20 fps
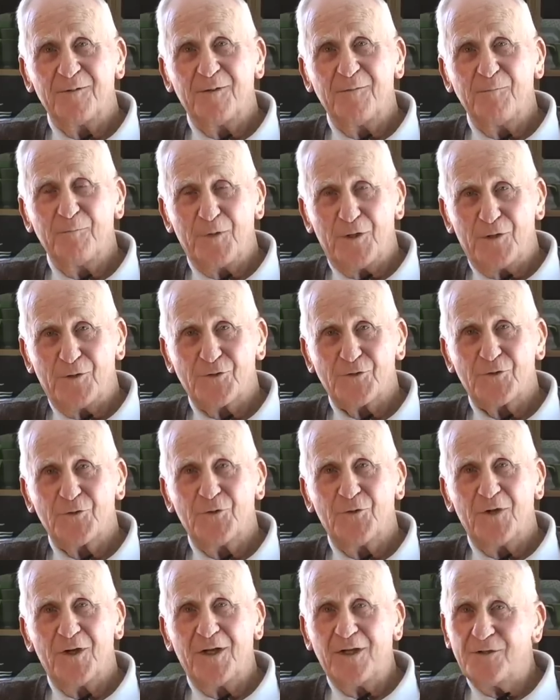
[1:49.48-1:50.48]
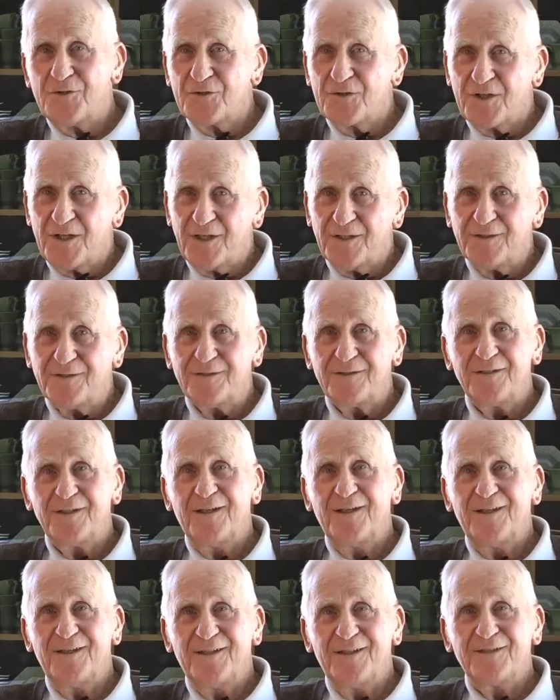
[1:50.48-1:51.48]
middle school age kids
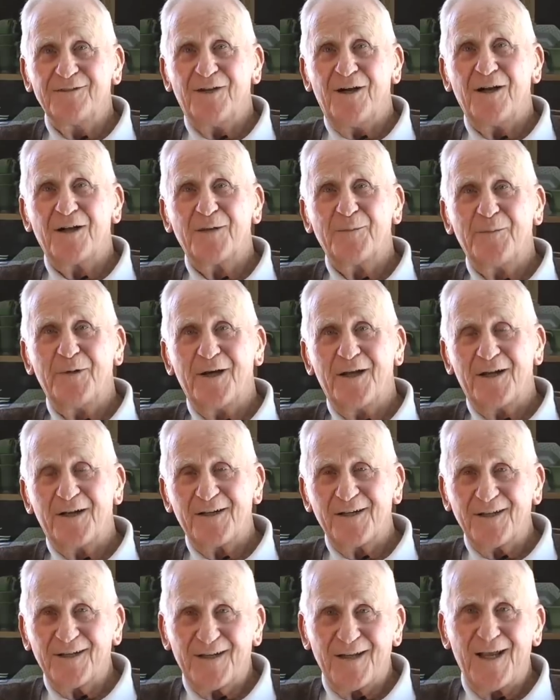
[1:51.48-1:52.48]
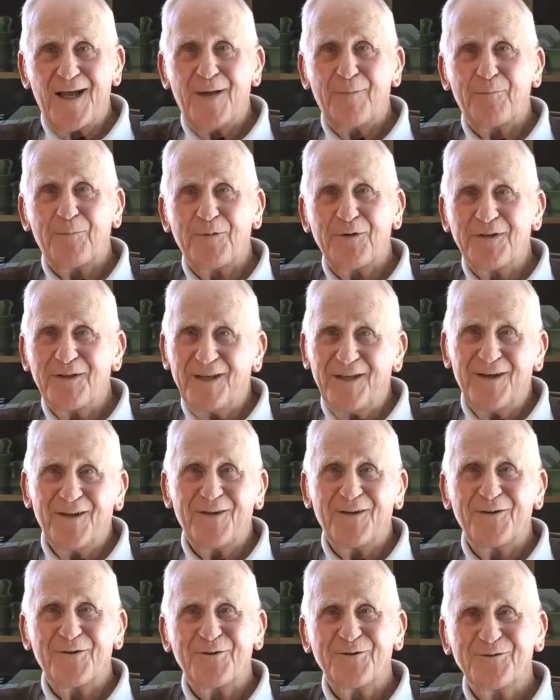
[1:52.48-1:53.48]
talk about it and clap and
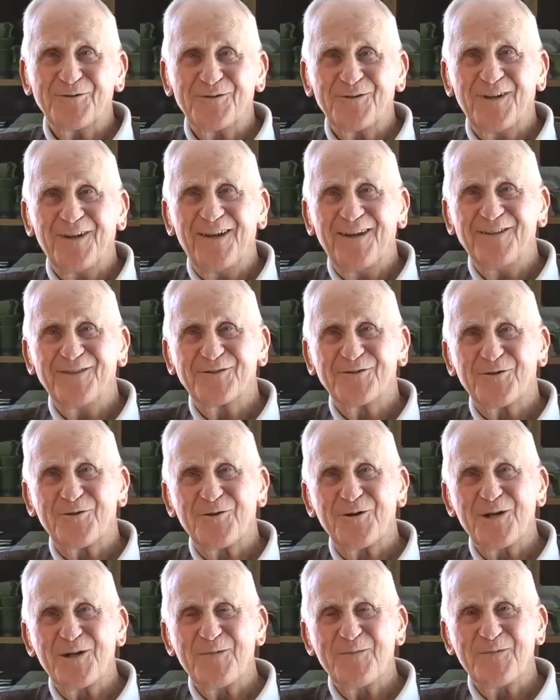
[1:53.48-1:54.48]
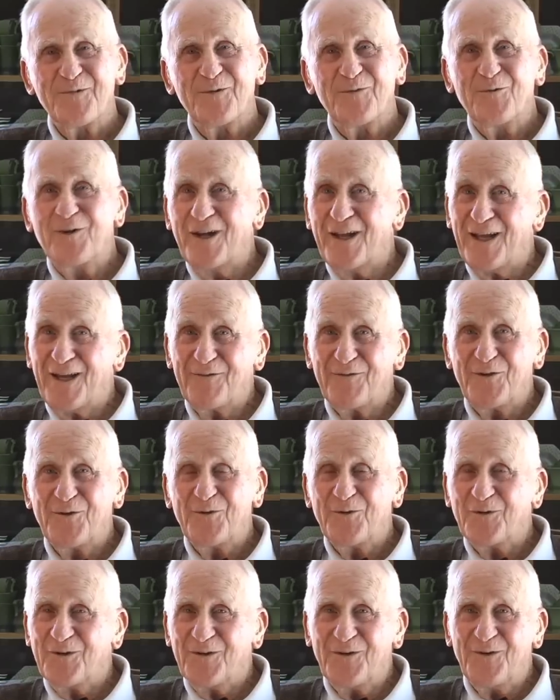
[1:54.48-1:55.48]
yell and scream and what have
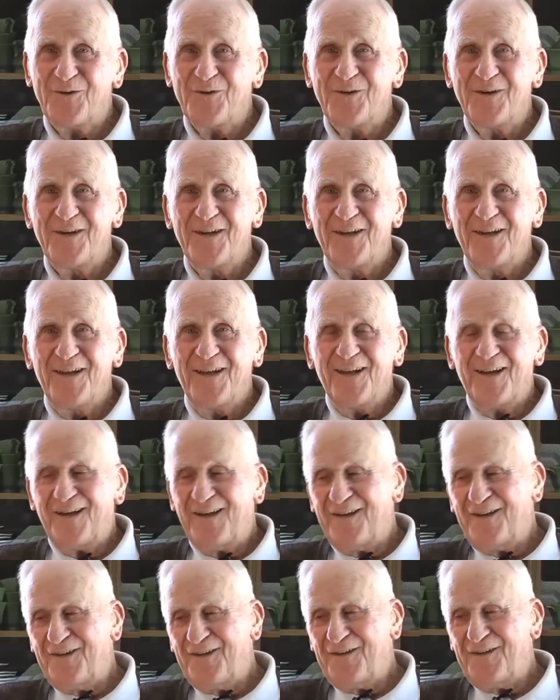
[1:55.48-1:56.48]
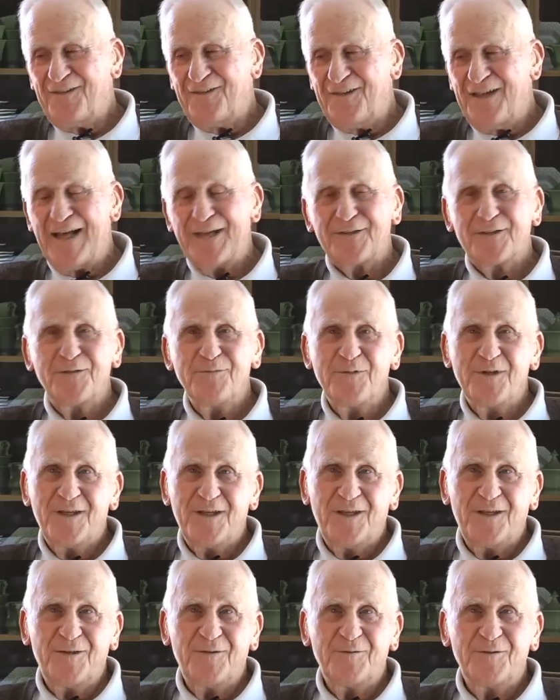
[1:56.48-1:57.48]
you. You know, that to
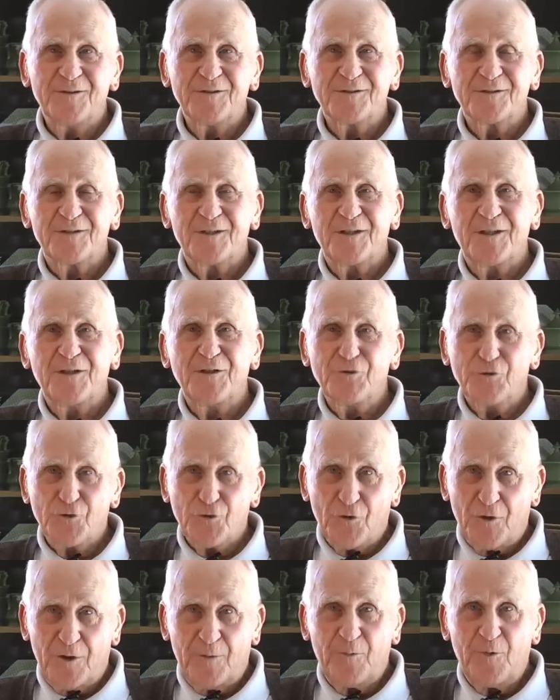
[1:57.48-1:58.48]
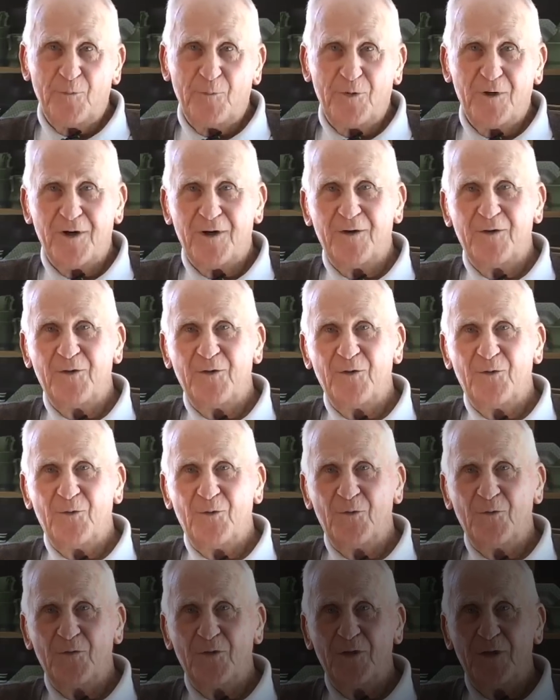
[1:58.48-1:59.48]
me was the enjoyable part of the
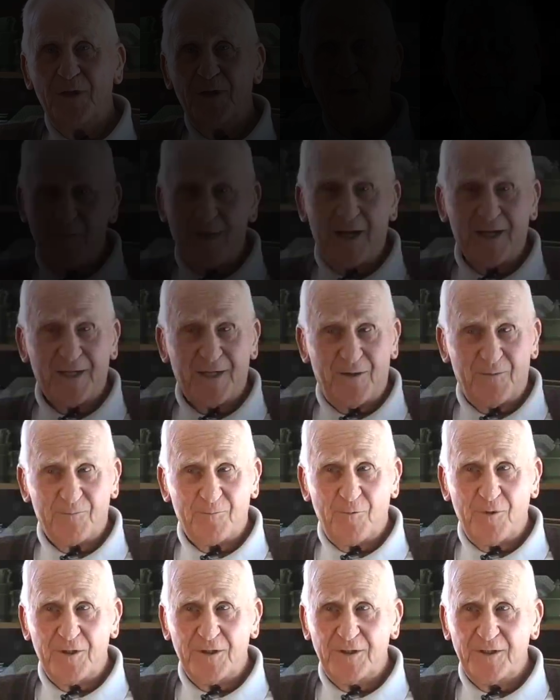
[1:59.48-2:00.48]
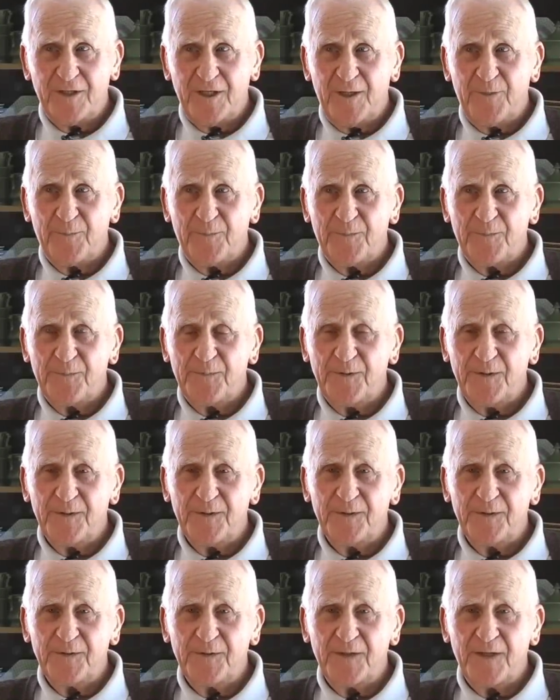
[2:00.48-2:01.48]
whole thing. I got one tape
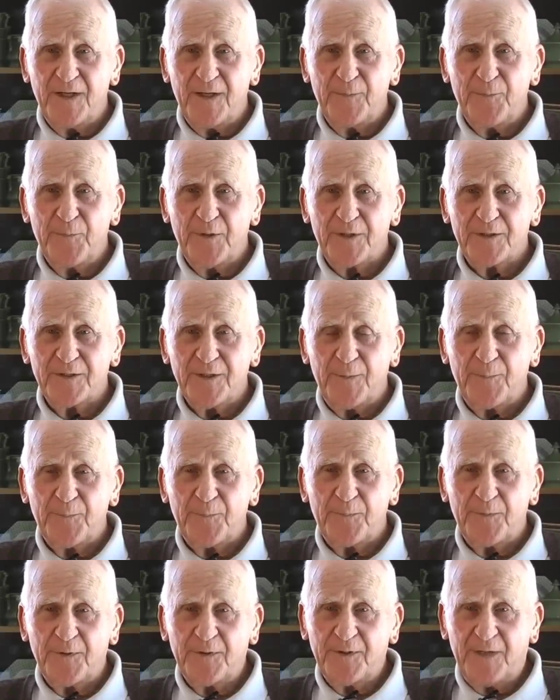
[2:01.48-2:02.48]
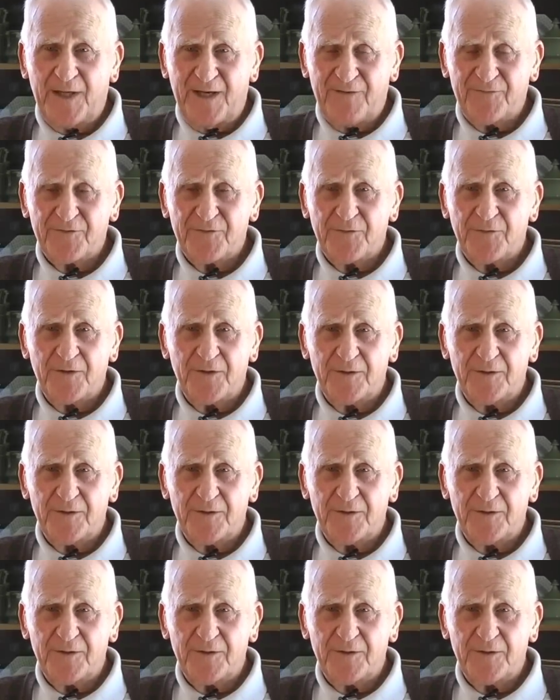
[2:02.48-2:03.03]
that I picked up after